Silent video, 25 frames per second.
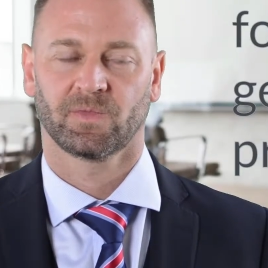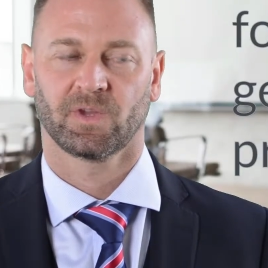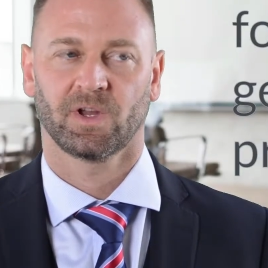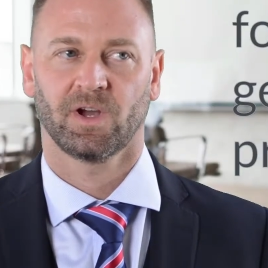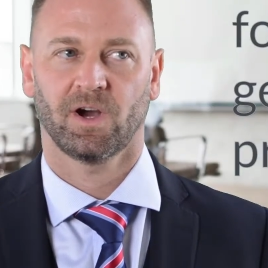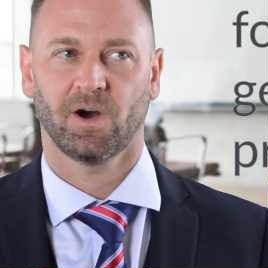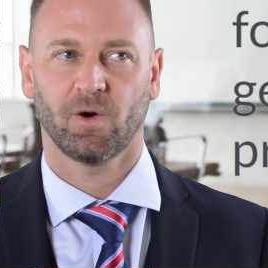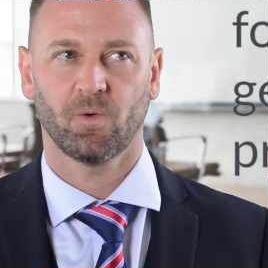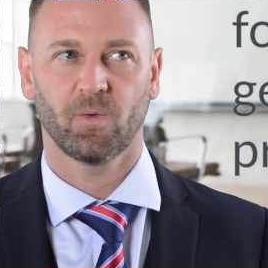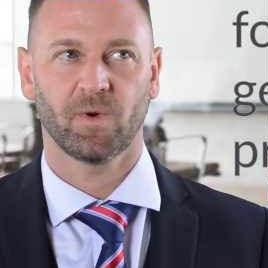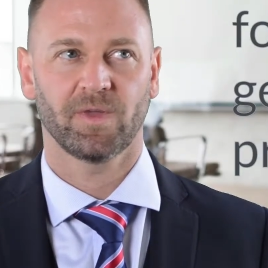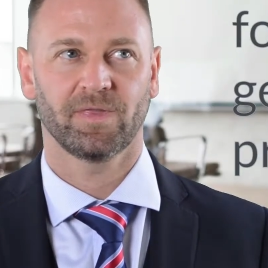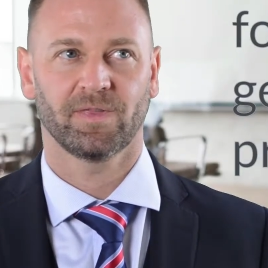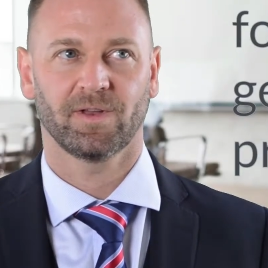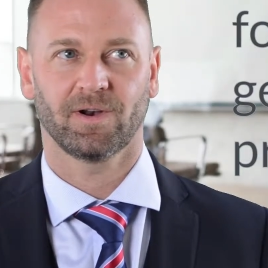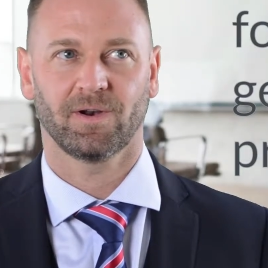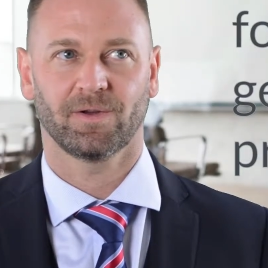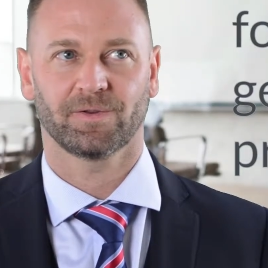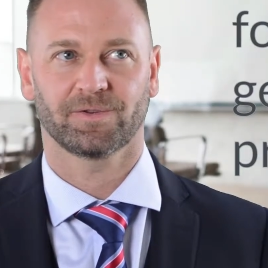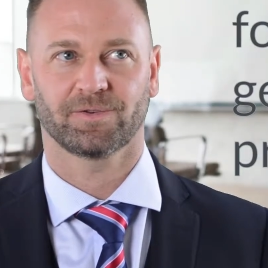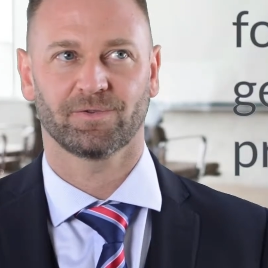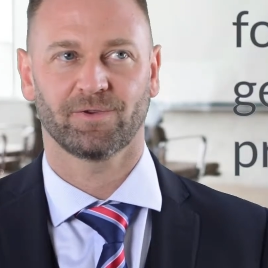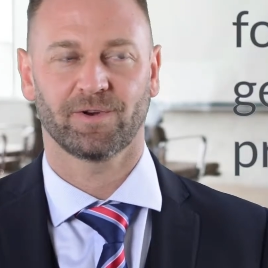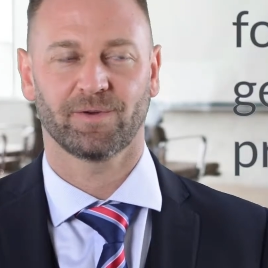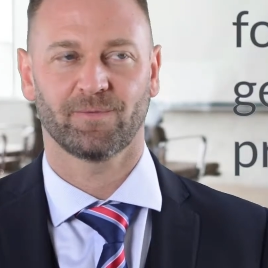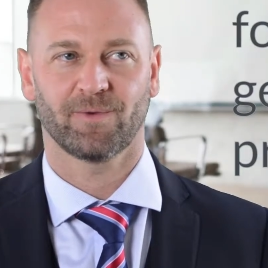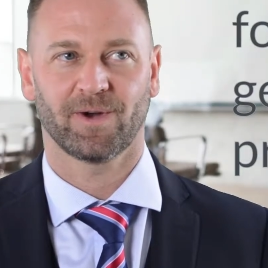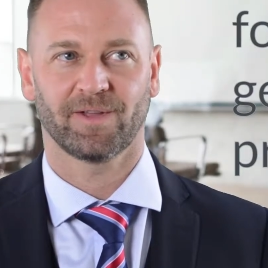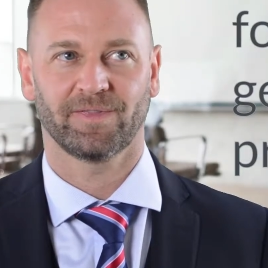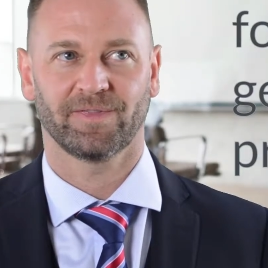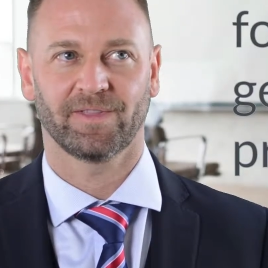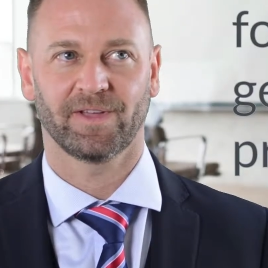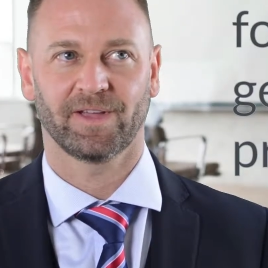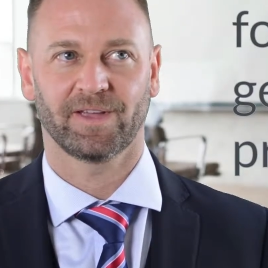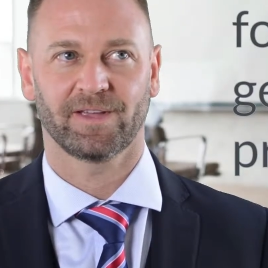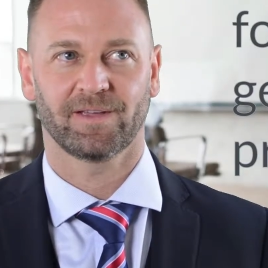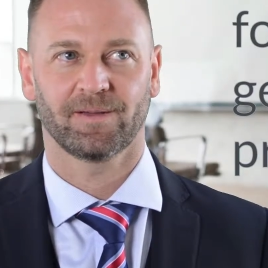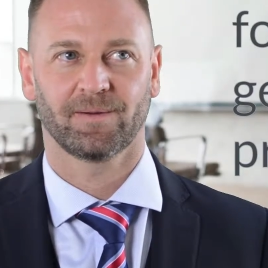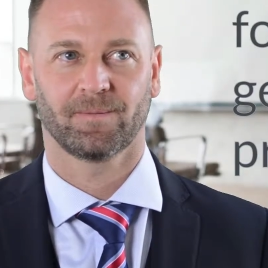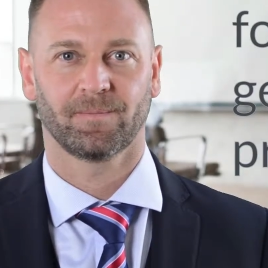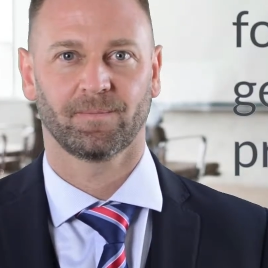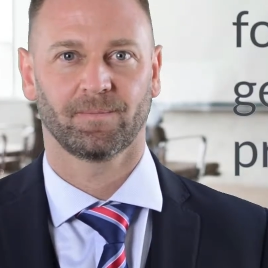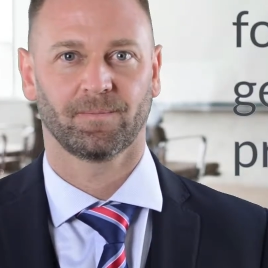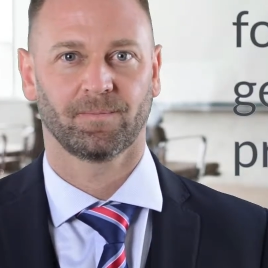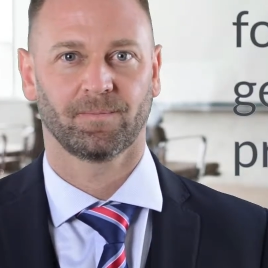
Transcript: I'll win the lottery one day.